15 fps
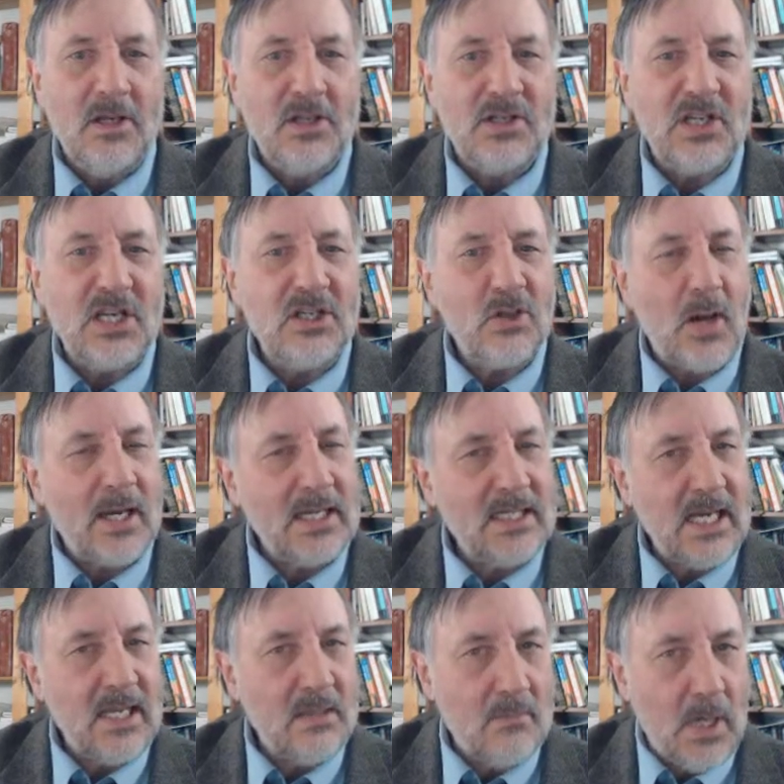You see, so I can
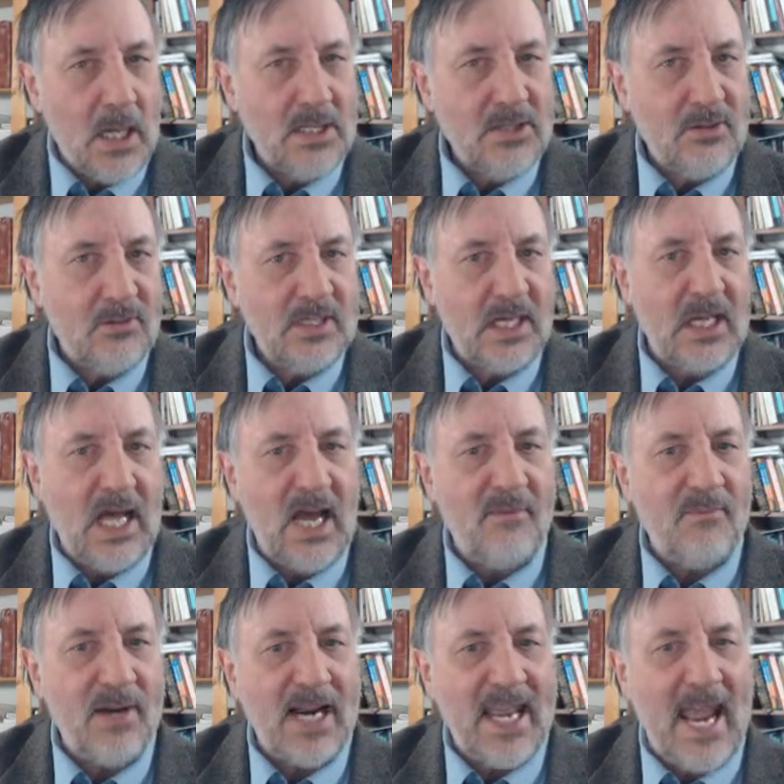say the monster is
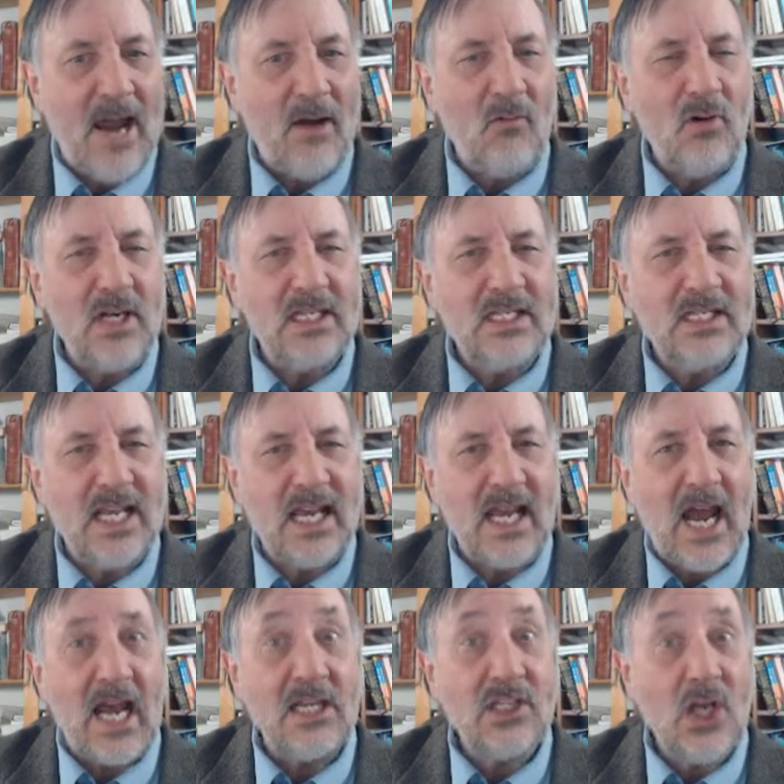alive, but I can't really say
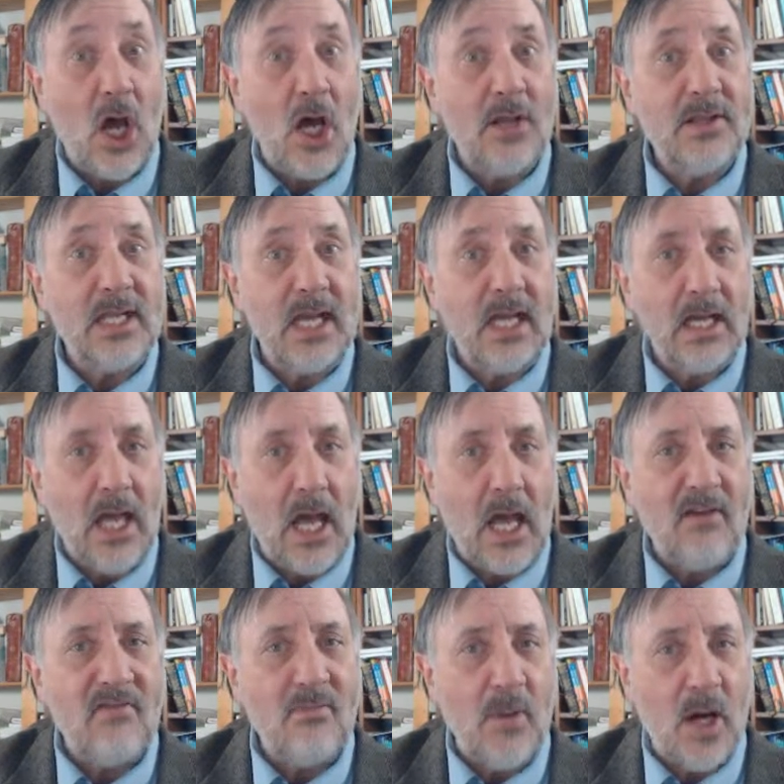I saw the
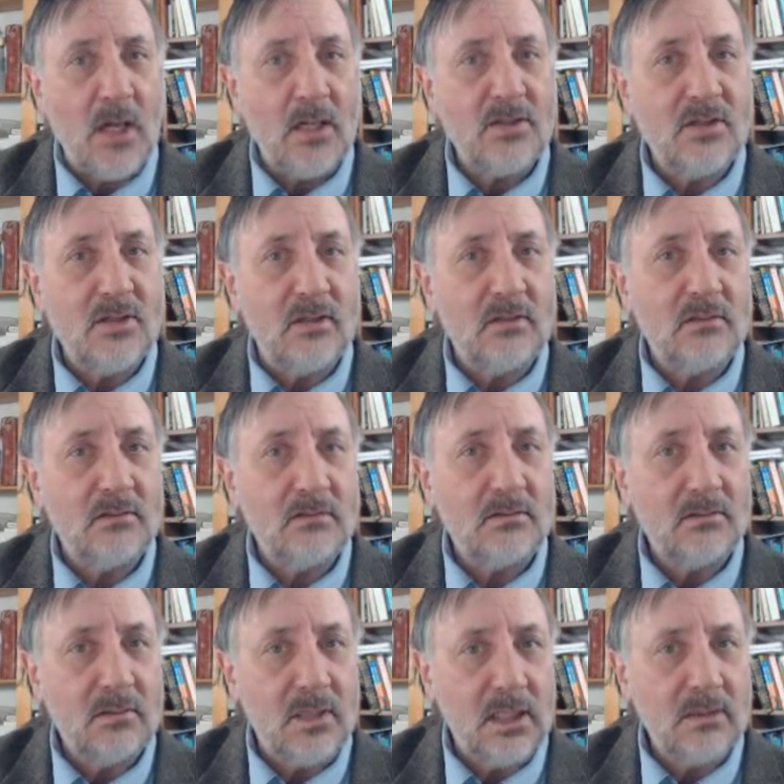alive monster,
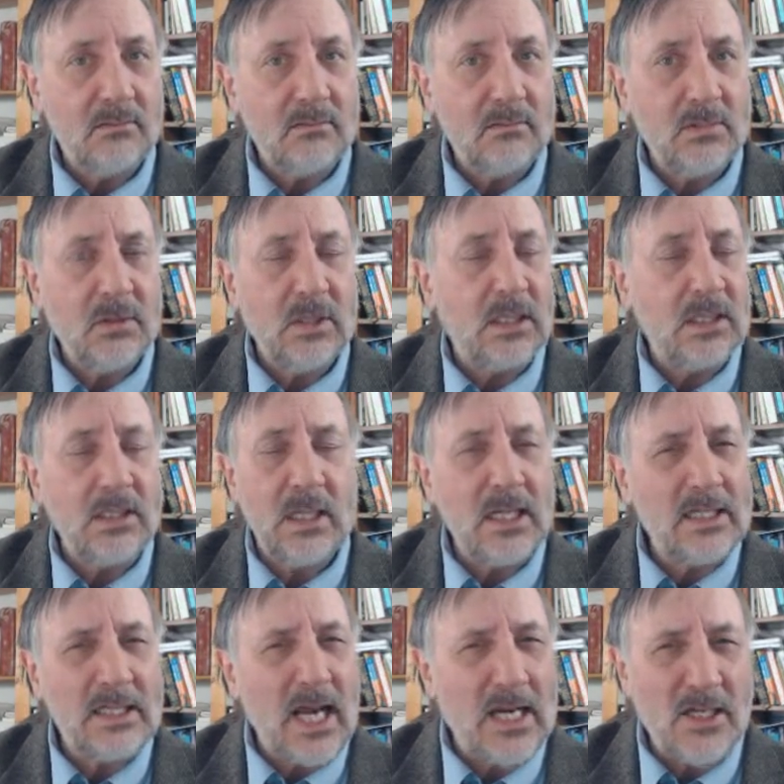right? Okay,
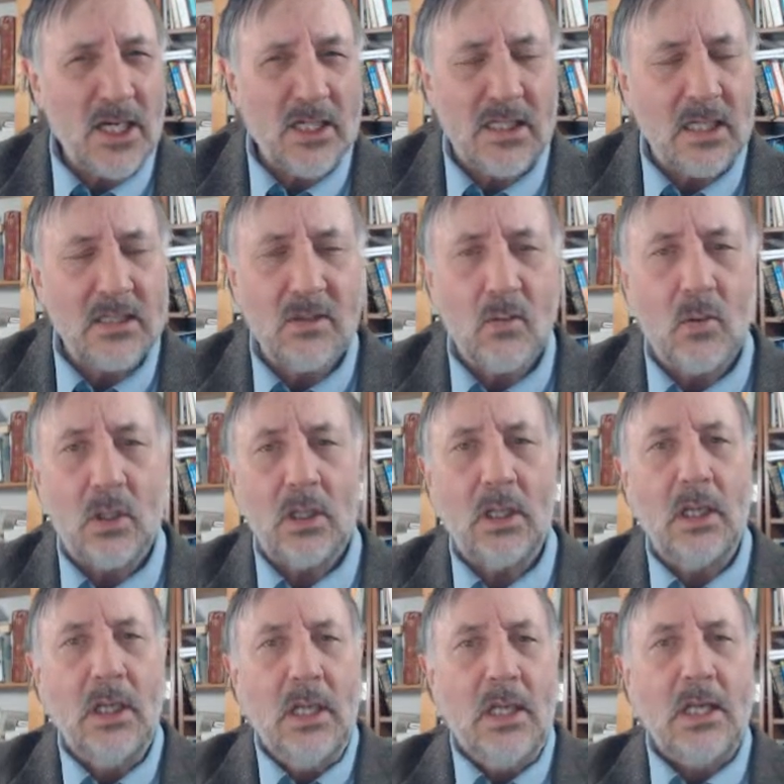it just doesn't work.
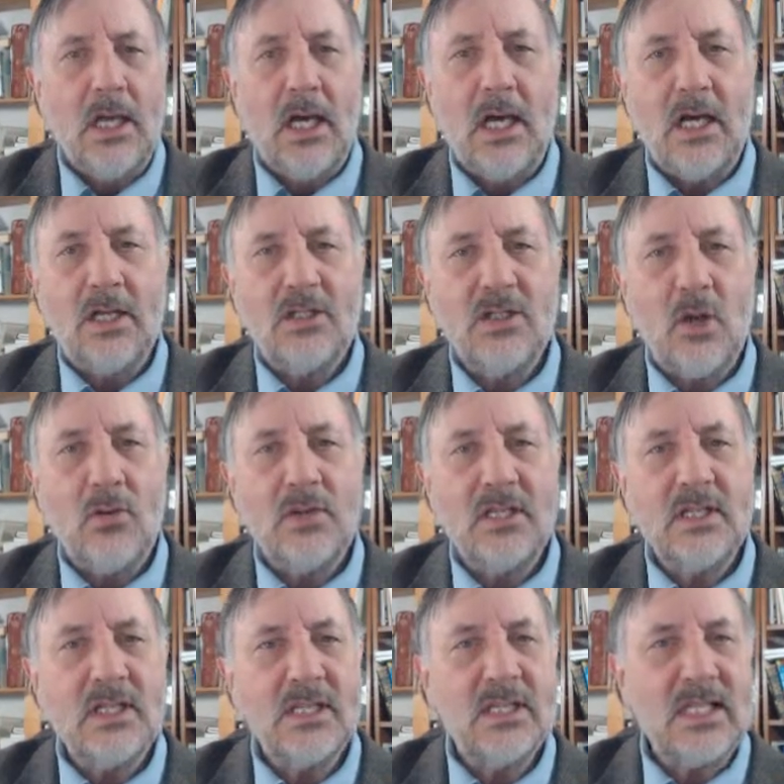So
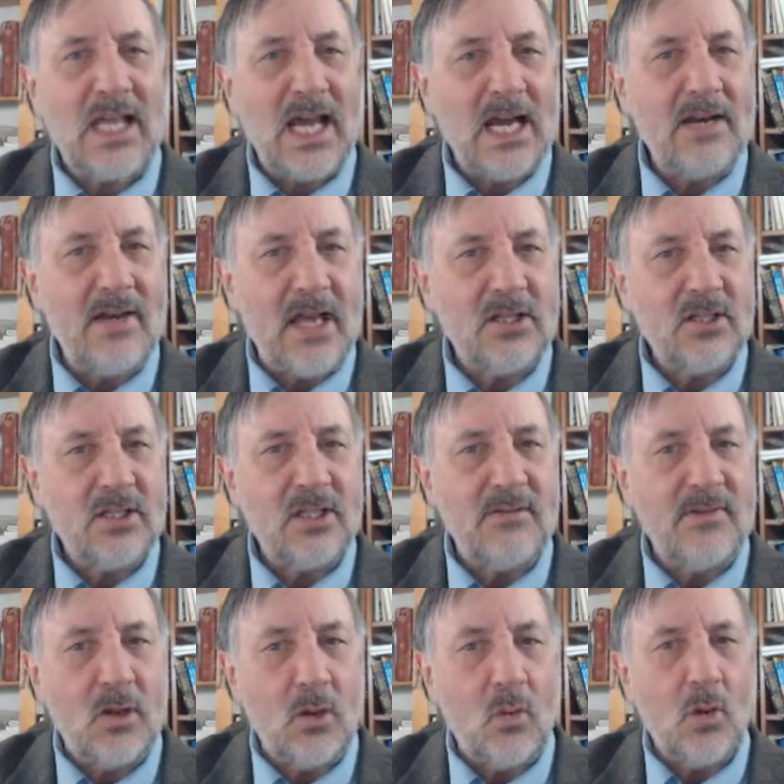this is the kind of adjective
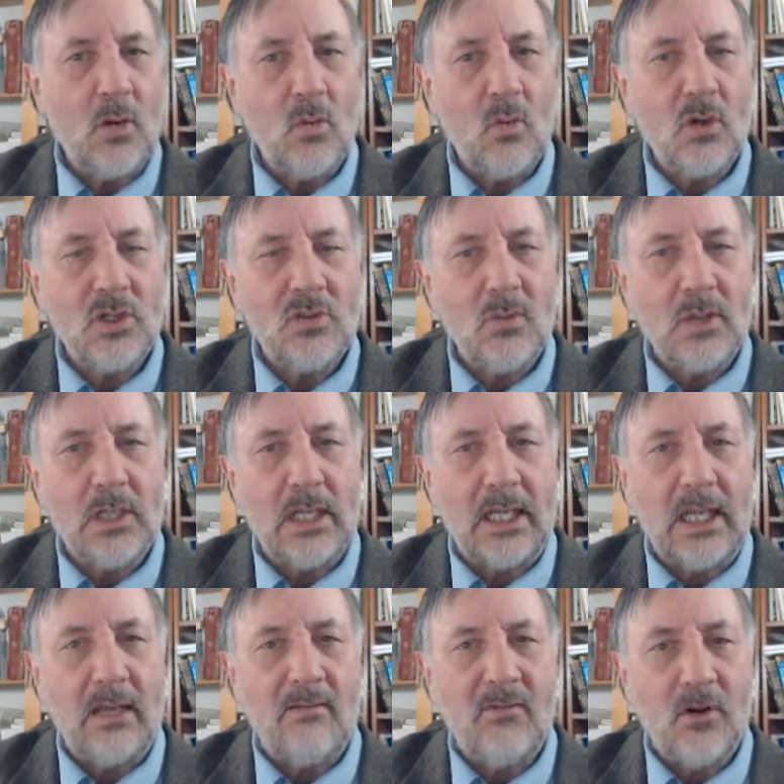that only works with
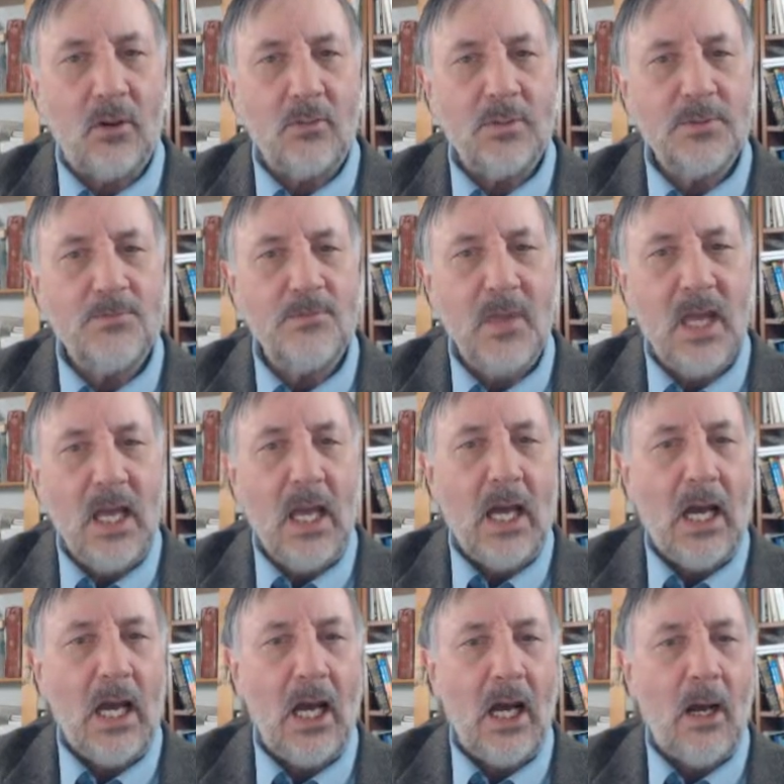linking verbs.
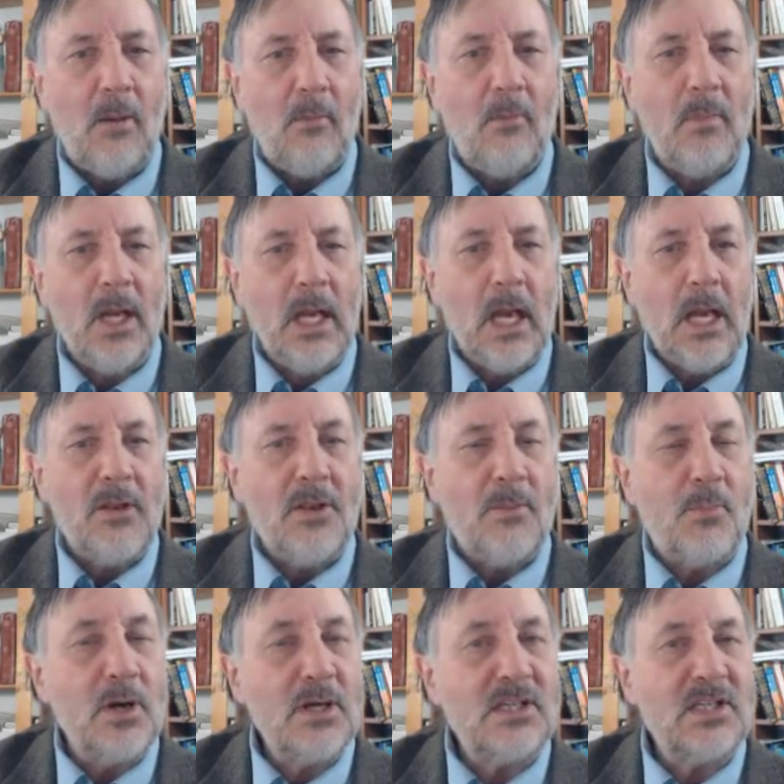The
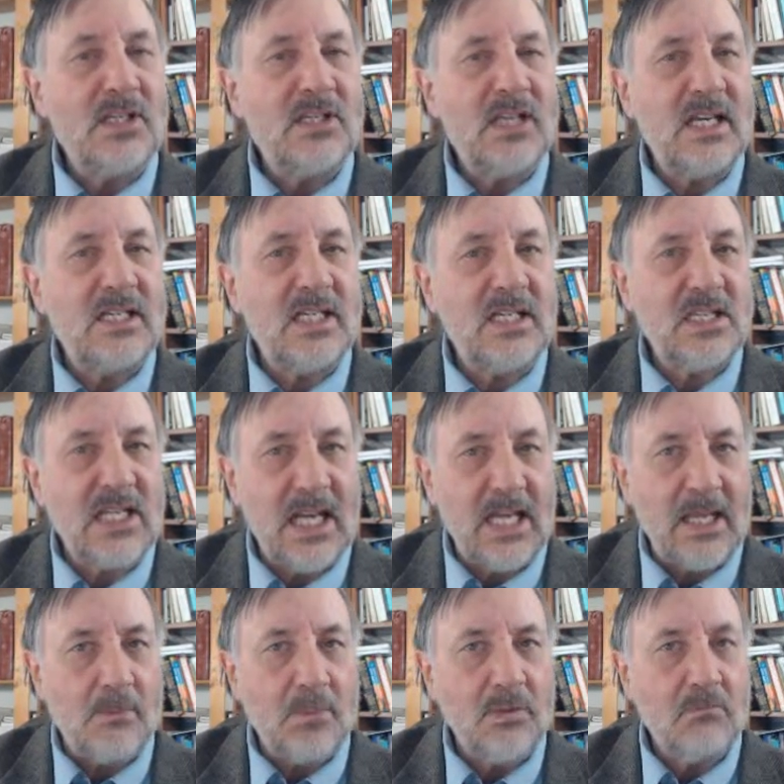princess is
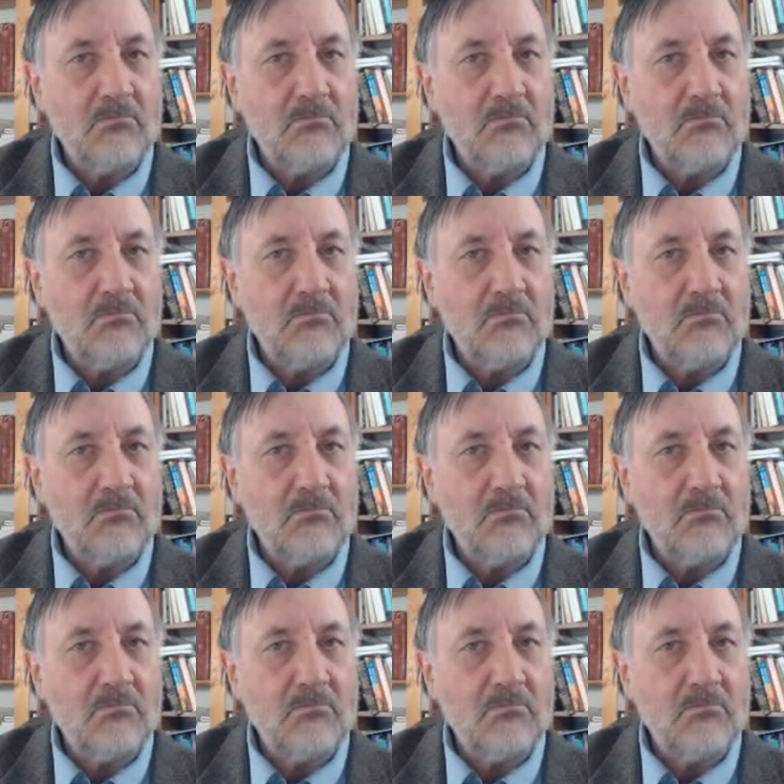asleep.